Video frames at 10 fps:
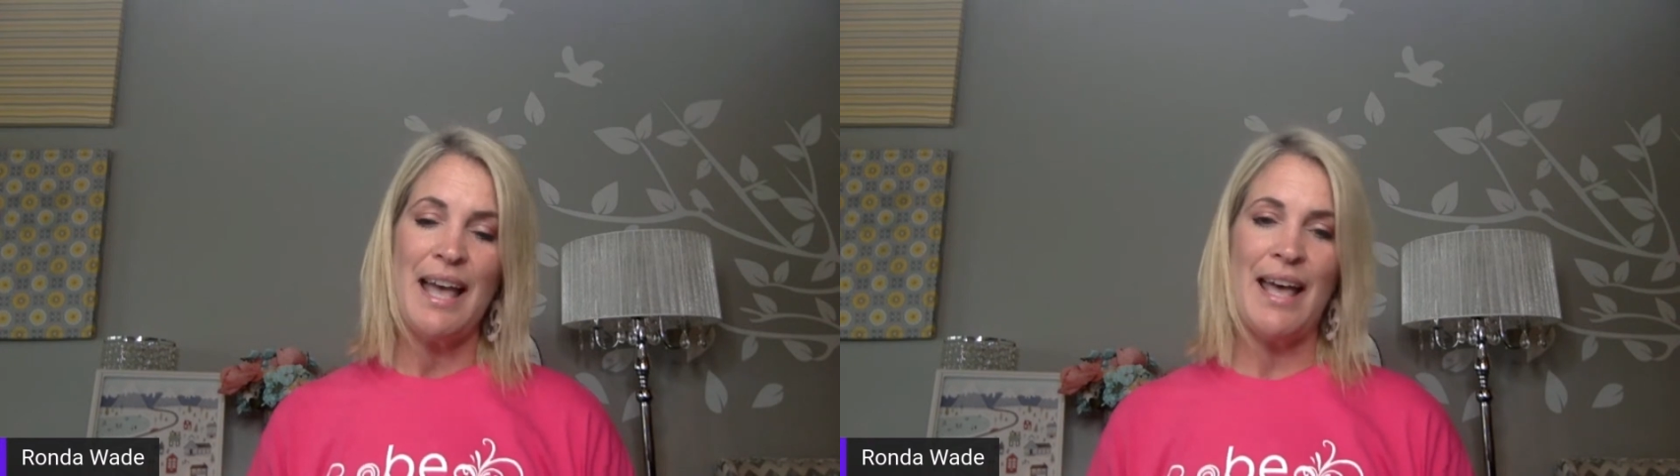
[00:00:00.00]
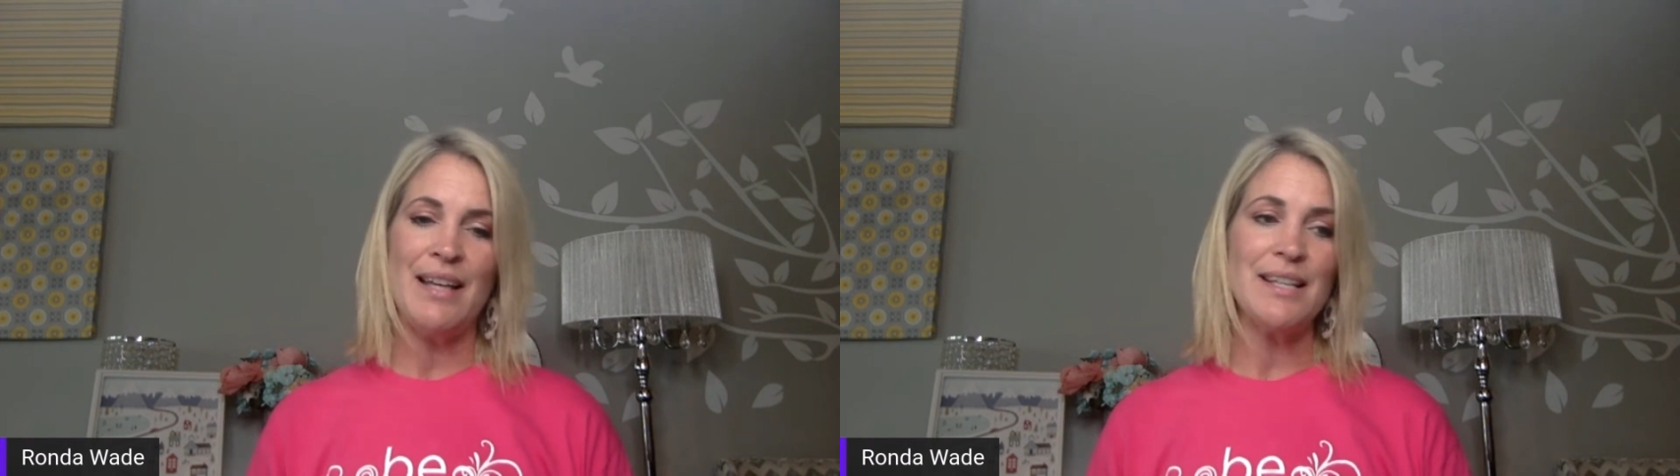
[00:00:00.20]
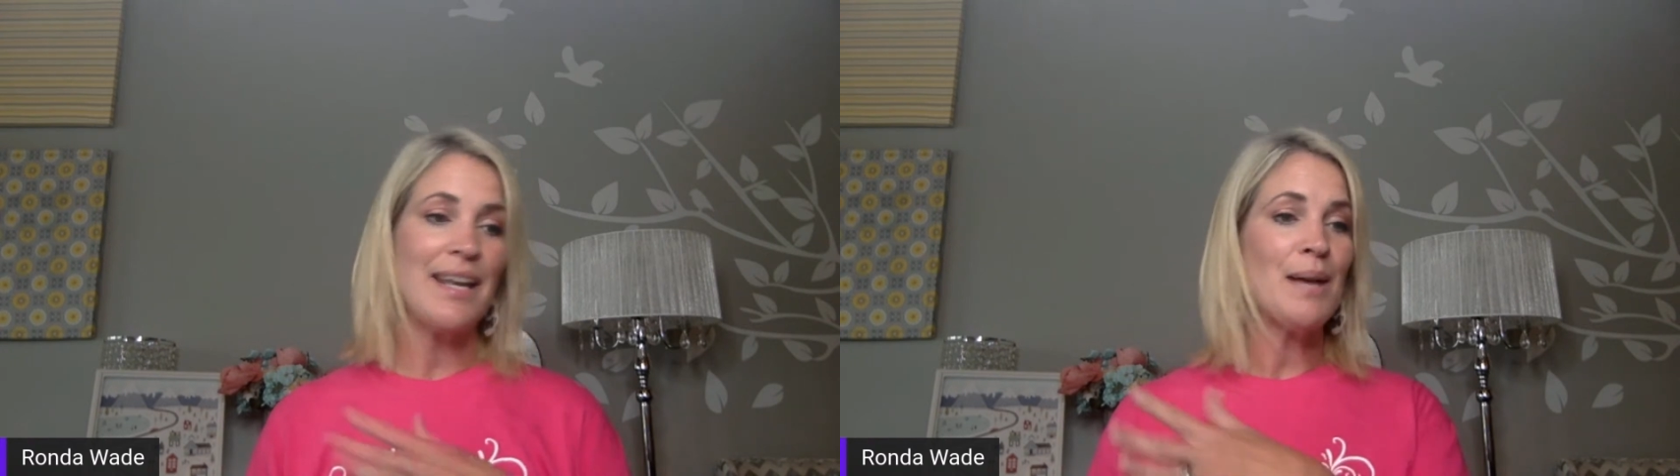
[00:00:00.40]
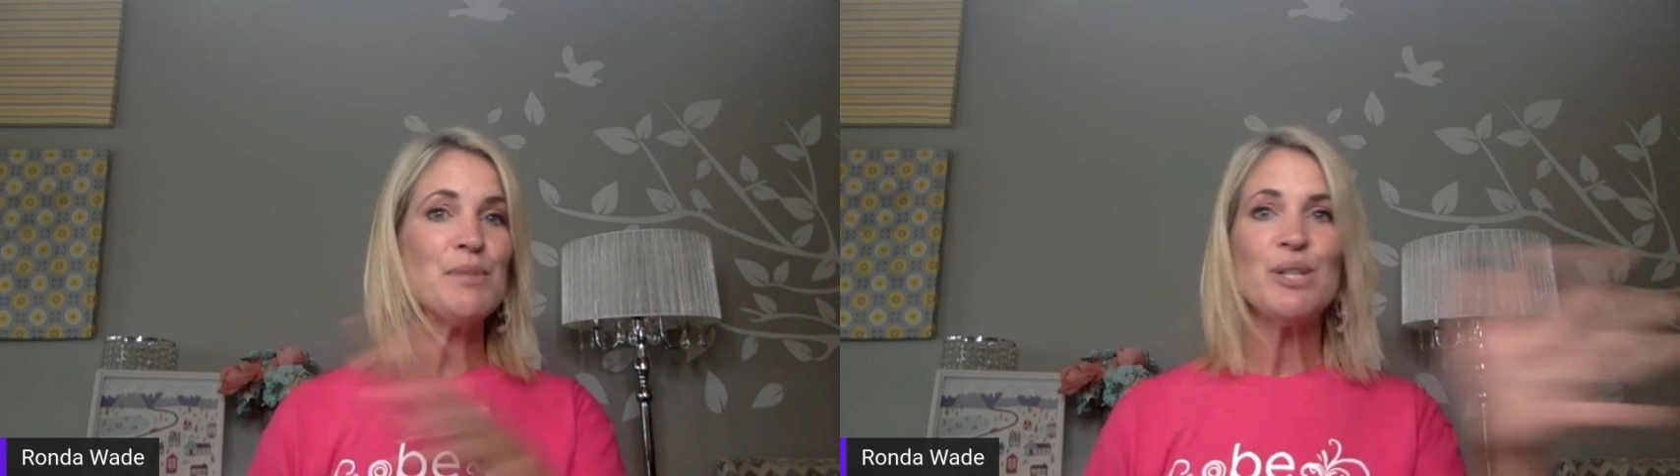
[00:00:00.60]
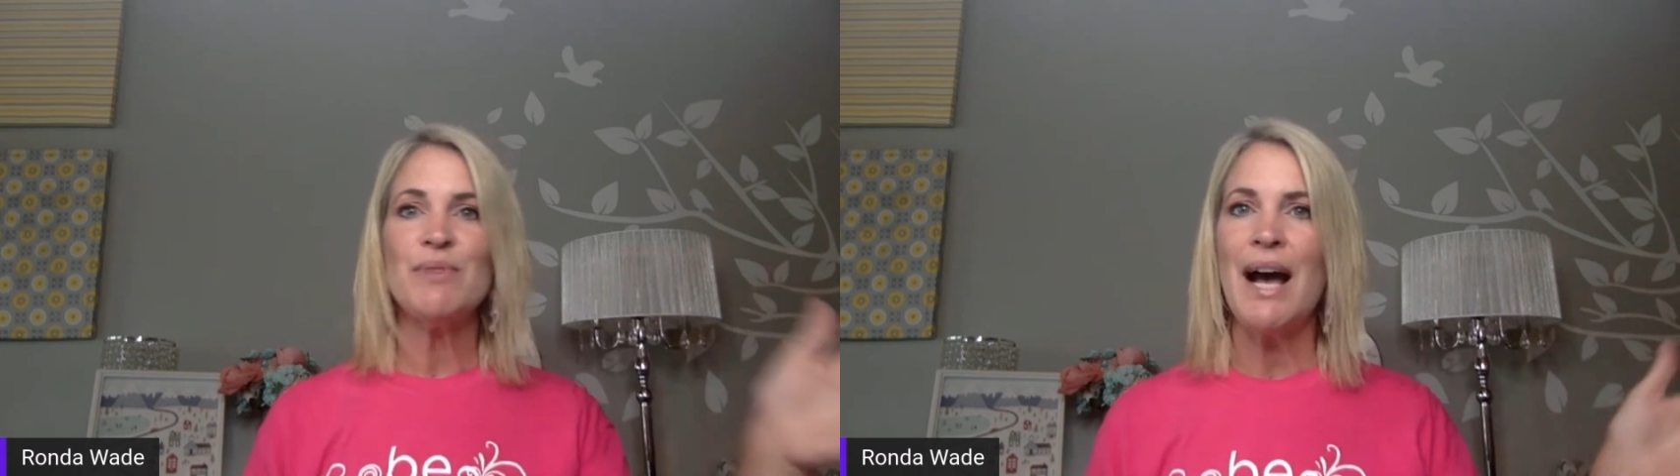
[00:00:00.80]
And I am
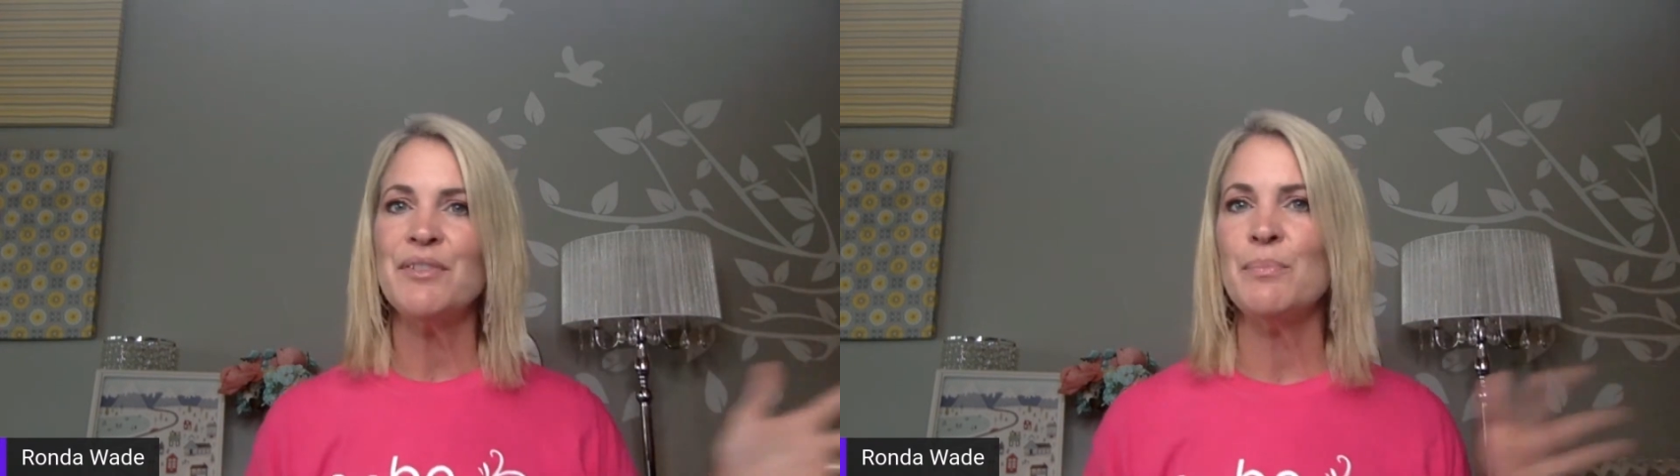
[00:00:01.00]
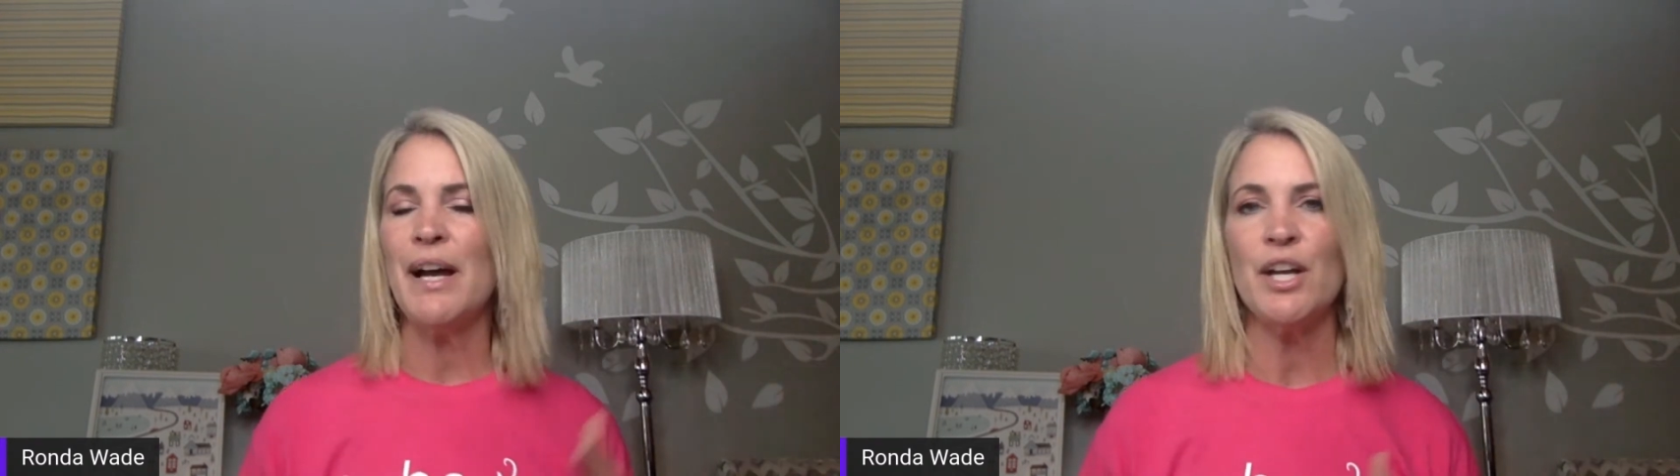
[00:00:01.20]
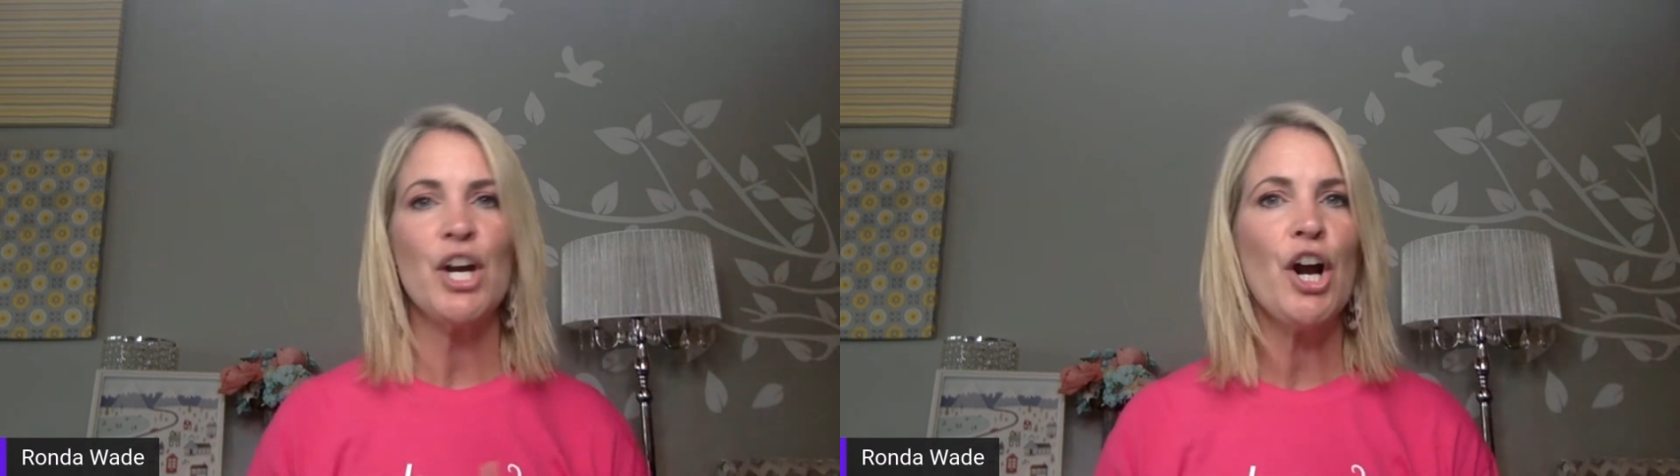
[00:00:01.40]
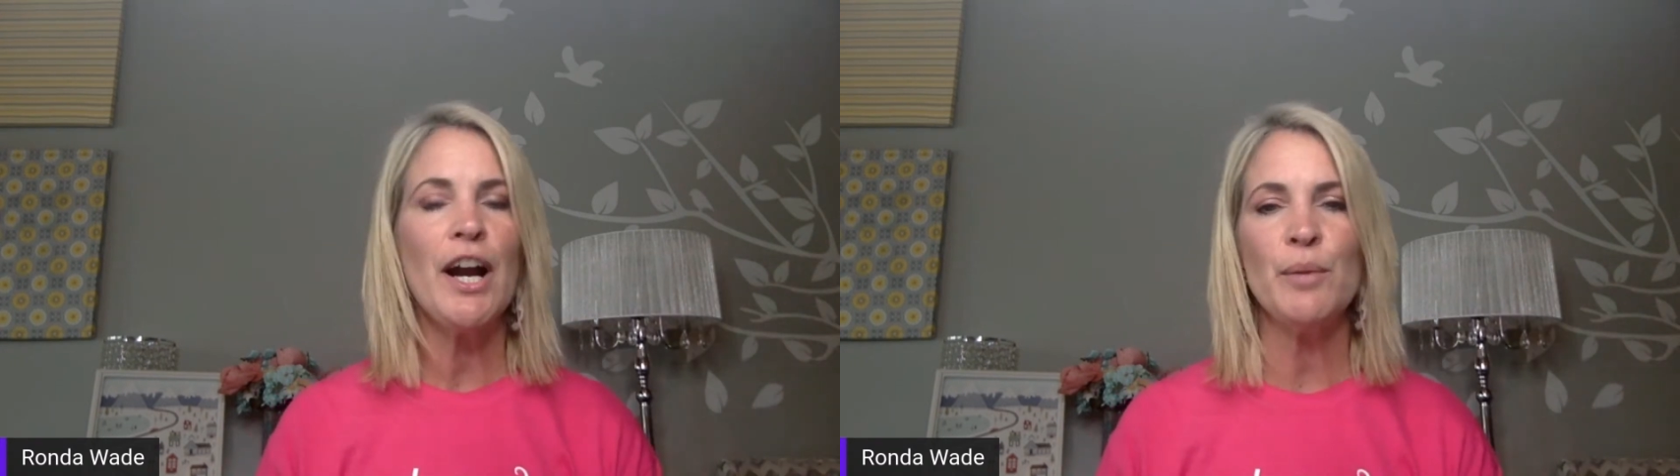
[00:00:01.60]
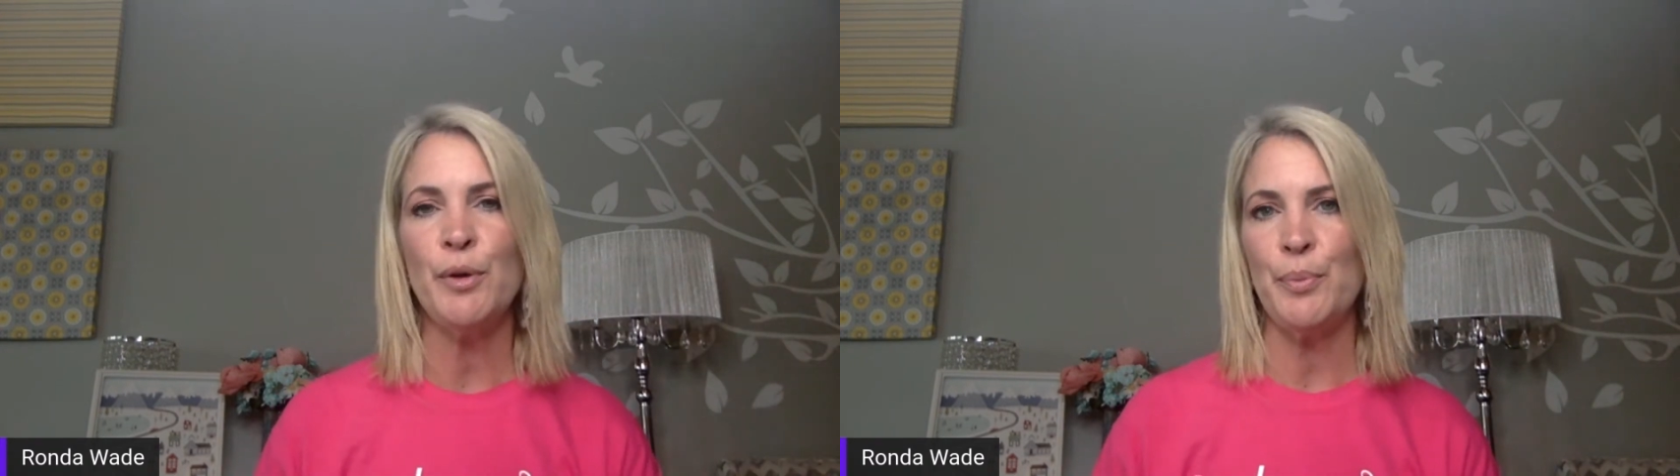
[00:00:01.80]
surrounded by
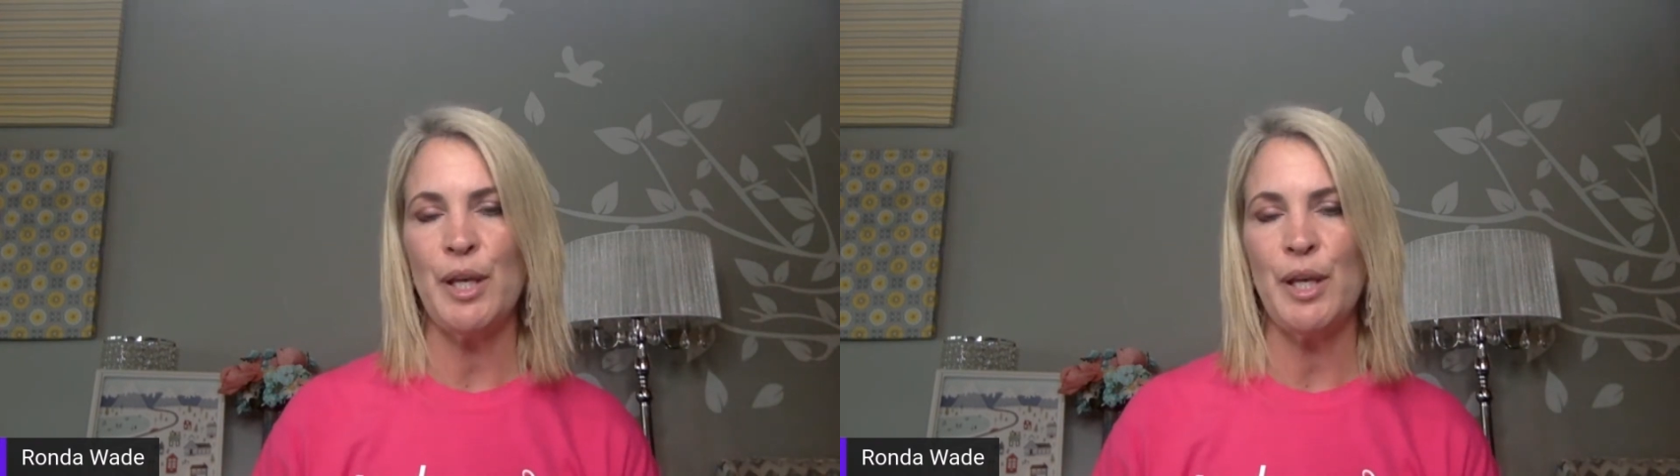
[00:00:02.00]
incredible